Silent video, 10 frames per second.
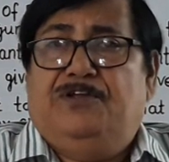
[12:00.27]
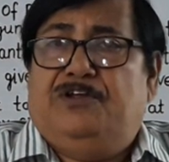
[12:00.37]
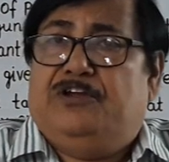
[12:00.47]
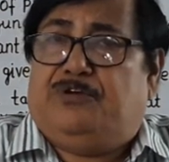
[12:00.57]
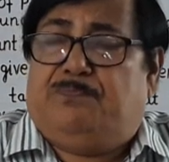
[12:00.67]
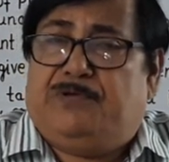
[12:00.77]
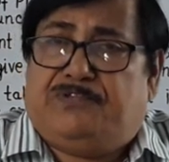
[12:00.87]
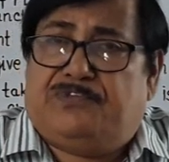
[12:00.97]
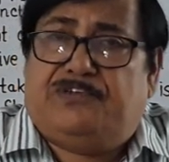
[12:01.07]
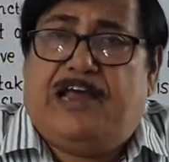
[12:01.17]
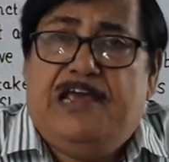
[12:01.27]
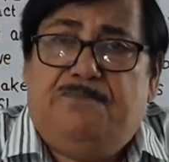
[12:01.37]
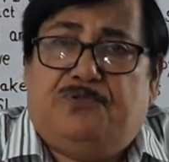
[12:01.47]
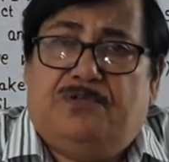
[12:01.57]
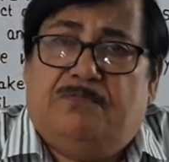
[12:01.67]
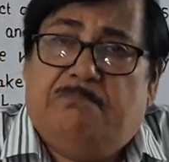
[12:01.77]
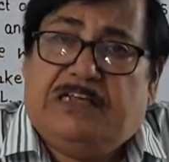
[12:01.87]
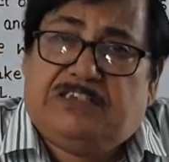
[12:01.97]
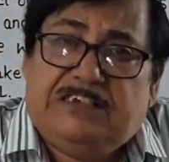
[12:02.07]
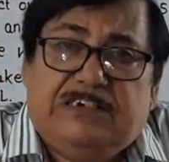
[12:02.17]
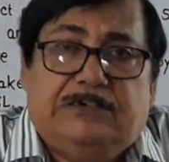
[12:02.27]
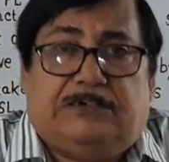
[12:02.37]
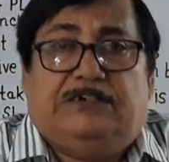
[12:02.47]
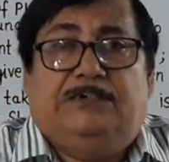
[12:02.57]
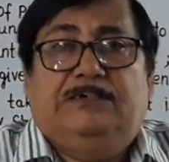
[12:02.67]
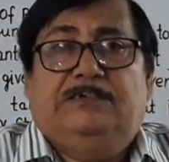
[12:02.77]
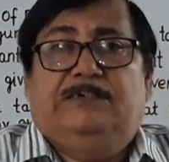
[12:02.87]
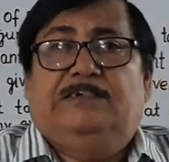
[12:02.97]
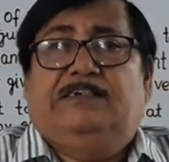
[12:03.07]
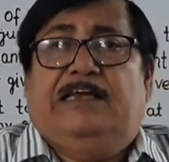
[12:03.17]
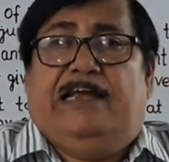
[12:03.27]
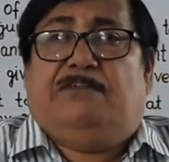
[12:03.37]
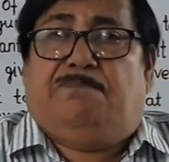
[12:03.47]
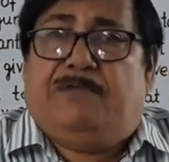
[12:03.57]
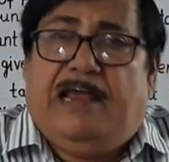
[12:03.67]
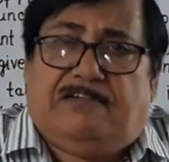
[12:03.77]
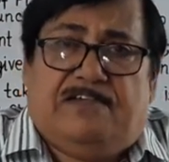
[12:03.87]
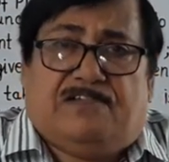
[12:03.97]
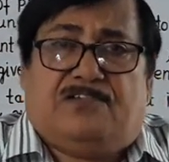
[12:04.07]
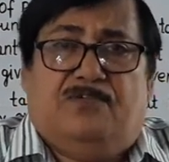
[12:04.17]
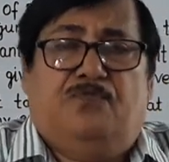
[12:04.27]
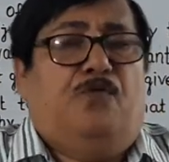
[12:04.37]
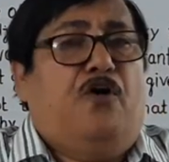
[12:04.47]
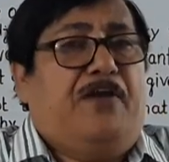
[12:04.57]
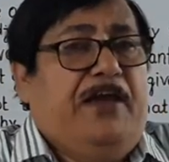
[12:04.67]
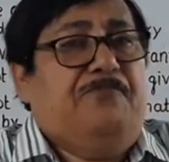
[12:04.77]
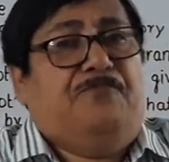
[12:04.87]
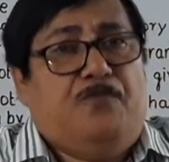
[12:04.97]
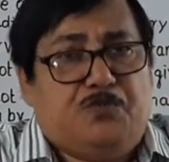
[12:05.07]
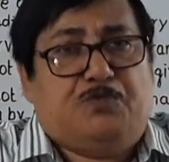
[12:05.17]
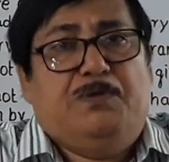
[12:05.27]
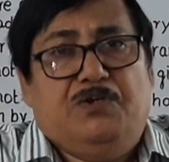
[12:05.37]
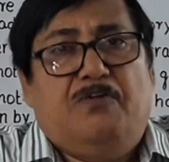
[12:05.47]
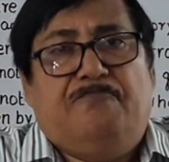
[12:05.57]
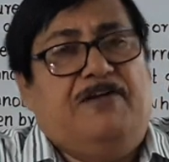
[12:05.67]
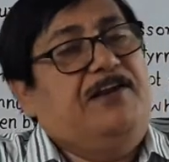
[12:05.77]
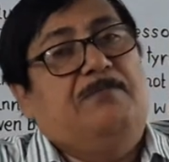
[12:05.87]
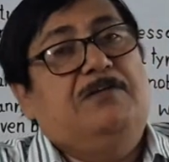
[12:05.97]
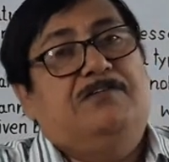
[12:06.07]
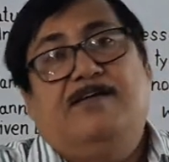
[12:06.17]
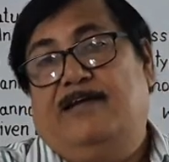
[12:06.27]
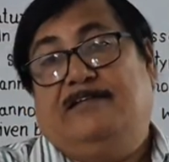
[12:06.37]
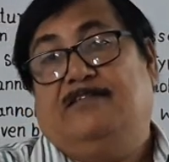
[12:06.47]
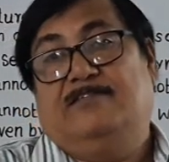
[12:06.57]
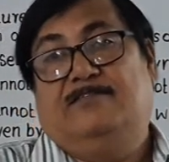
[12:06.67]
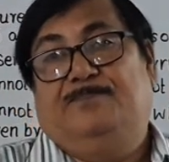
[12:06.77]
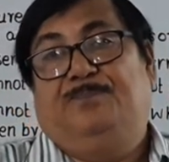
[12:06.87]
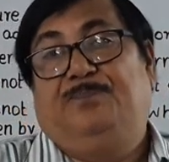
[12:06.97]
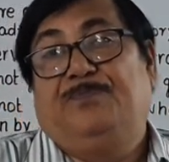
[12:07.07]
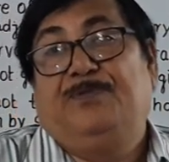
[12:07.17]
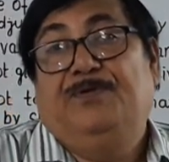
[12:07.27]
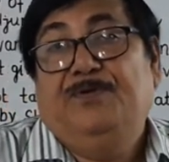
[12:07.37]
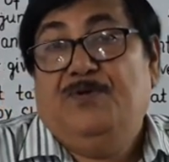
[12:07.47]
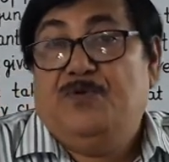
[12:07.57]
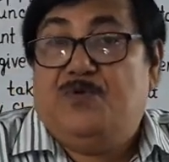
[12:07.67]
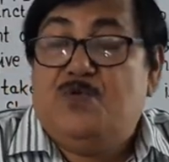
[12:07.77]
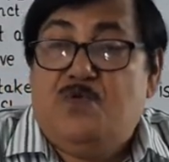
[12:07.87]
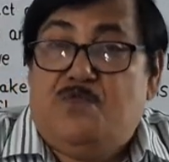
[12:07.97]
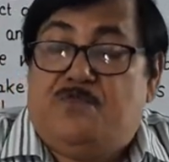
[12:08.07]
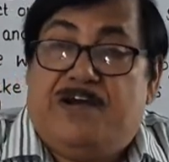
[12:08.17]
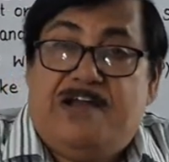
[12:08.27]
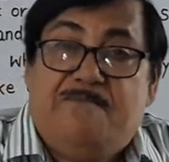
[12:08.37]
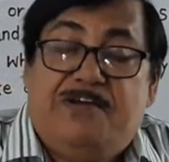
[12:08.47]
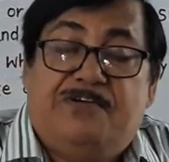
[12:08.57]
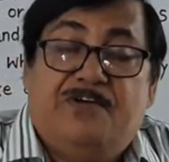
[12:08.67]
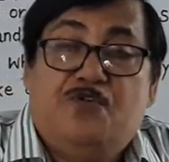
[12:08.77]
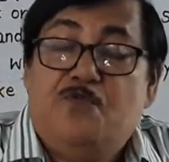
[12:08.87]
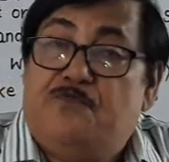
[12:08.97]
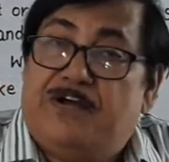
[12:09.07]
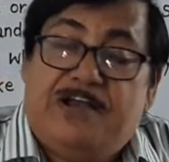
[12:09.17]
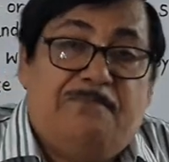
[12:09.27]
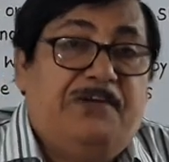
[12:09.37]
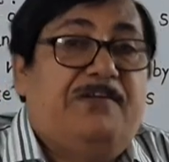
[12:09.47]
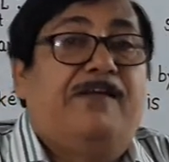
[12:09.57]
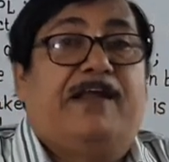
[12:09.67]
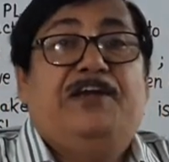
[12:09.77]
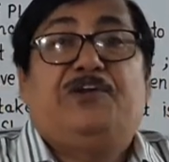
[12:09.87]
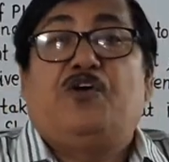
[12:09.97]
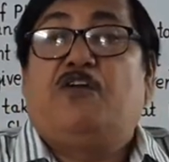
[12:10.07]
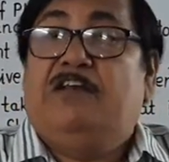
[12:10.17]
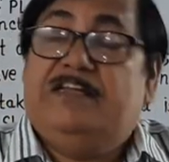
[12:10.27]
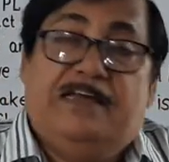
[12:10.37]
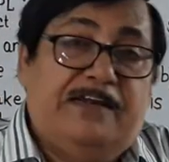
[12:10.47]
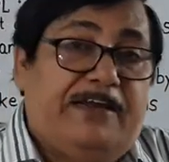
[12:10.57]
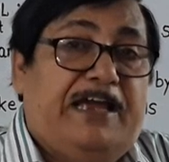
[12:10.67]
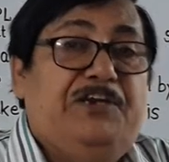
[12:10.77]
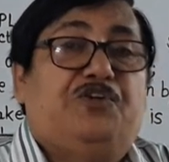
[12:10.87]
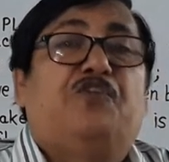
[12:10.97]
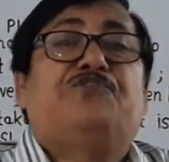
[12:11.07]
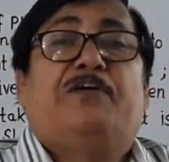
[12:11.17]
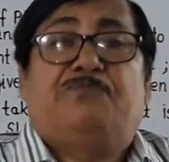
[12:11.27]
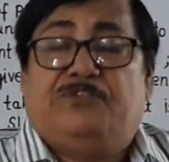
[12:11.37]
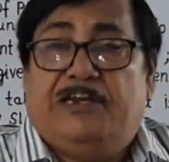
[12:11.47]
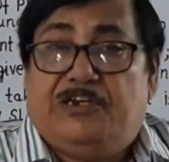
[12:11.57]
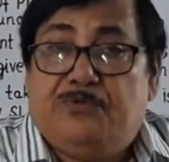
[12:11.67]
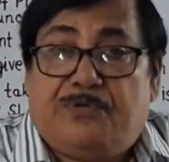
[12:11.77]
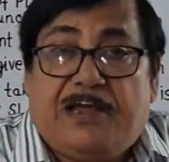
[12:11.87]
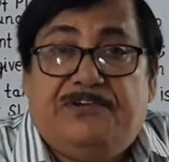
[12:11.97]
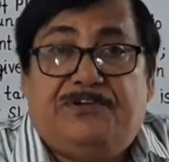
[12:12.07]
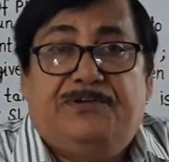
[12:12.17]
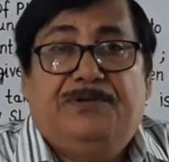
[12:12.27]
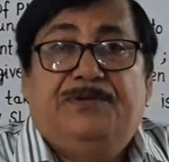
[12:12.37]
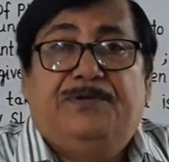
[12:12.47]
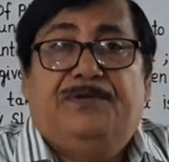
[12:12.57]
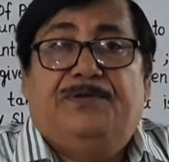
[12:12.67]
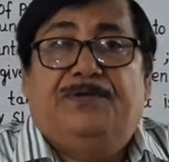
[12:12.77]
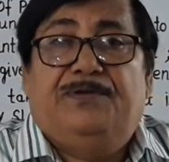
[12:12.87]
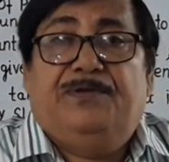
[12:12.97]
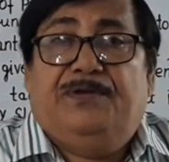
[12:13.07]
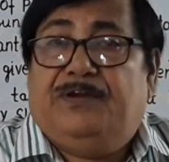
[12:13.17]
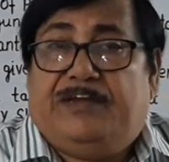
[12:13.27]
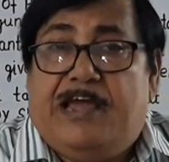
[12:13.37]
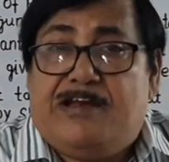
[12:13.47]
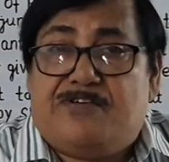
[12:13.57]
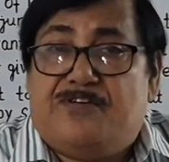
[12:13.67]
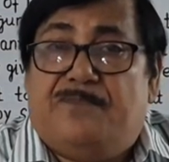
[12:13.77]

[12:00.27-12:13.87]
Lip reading: It prescribes machinery and practice for enforcement of fundamental right. No fundamental right or legal right or substantive right can